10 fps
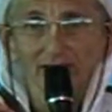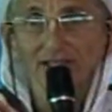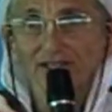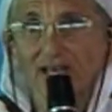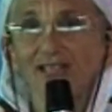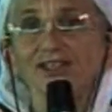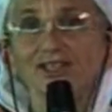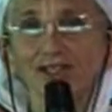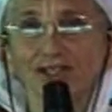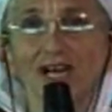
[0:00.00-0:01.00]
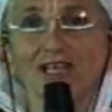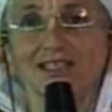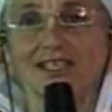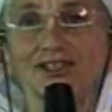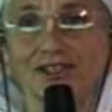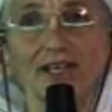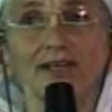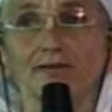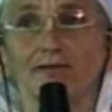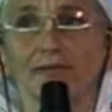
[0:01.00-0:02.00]
tatashta shakti
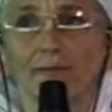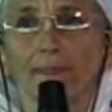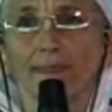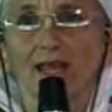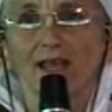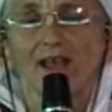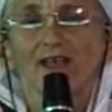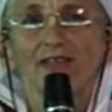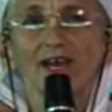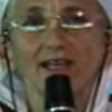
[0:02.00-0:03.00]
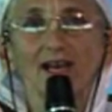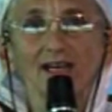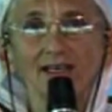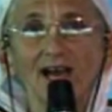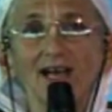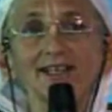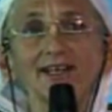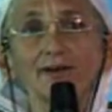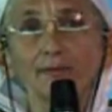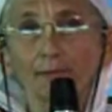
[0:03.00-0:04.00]
jiv, that
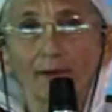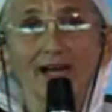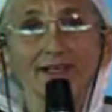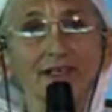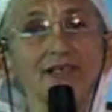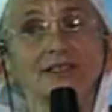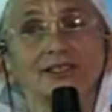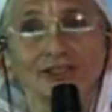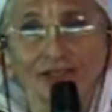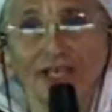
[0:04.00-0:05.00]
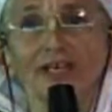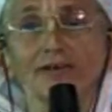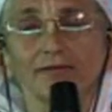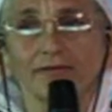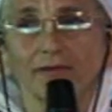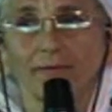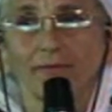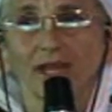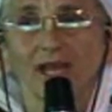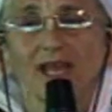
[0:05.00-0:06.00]
anadir bada jiv,
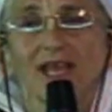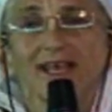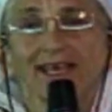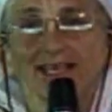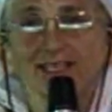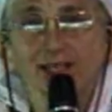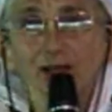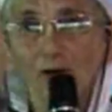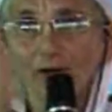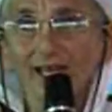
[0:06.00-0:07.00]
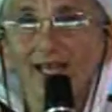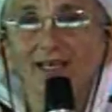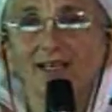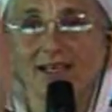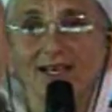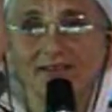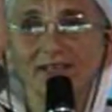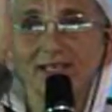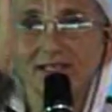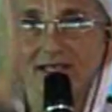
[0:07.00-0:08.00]
is located in
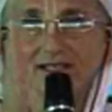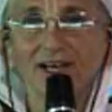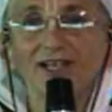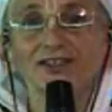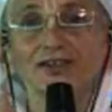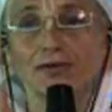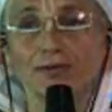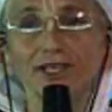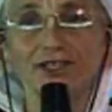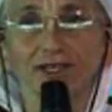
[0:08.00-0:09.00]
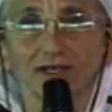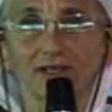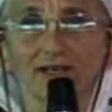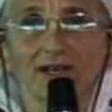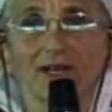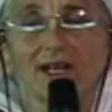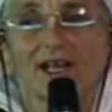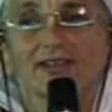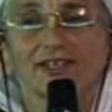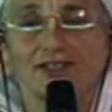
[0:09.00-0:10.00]
the tatashta region.
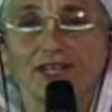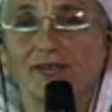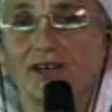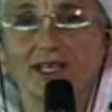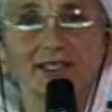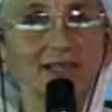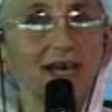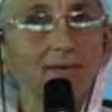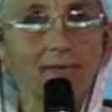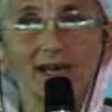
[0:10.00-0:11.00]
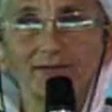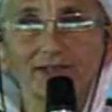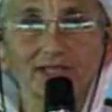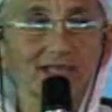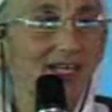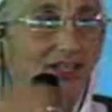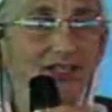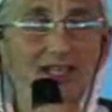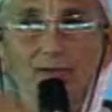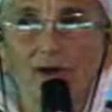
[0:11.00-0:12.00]
The jiva is not a
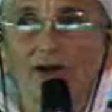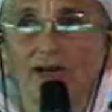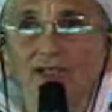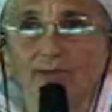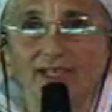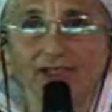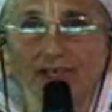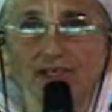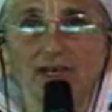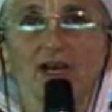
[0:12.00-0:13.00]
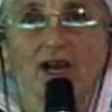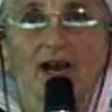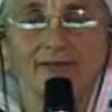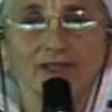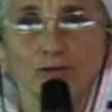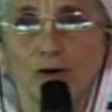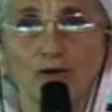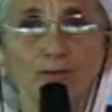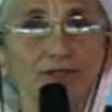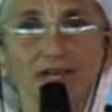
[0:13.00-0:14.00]
manifestation, as Maharaj mentioned, of
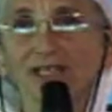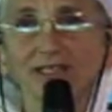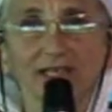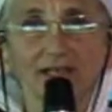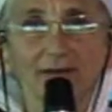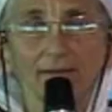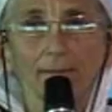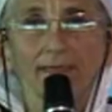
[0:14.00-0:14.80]
swarup shakti.